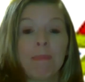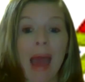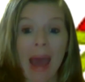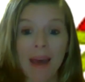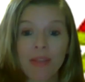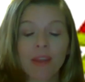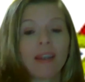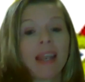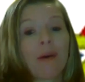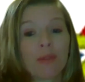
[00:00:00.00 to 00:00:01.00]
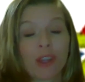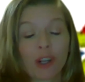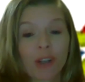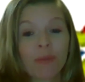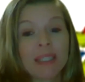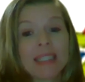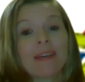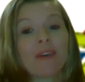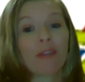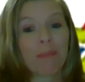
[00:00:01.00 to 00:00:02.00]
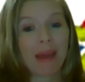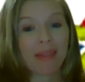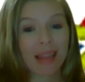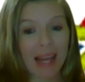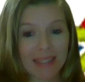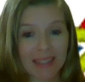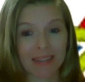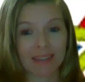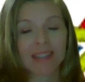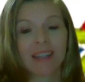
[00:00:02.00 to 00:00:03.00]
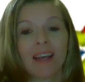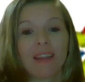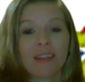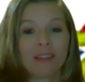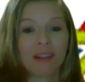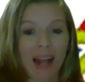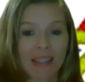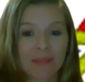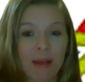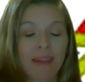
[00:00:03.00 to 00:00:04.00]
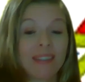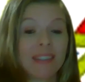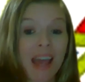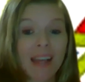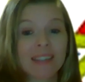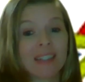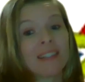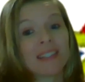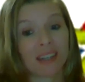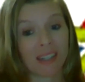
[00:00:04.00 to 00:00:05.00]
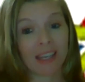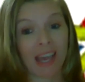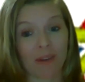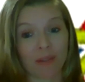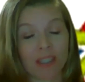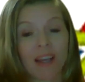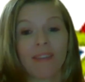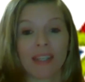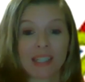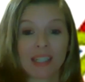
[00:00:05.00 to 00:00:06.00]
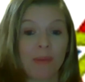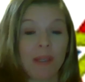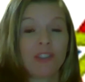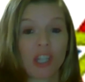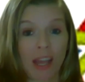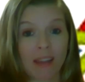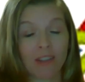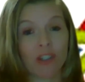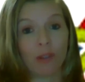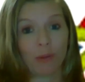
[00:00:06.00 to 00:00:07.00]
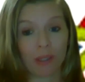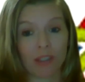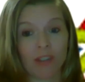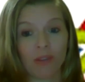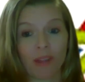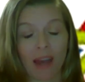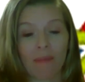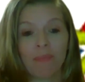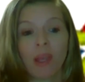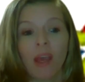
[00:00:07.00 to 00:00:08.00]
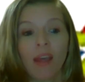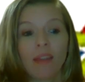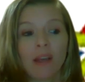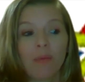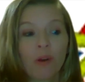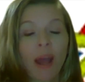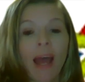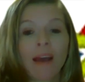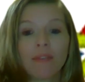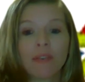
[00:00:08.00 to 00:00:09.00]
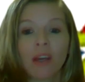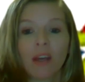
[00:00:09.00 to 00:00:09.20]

math. Now they're gonna receive all the math lessons. The last math test isn't gonna count. That's gonna be a challenge if you want to do that. They won't have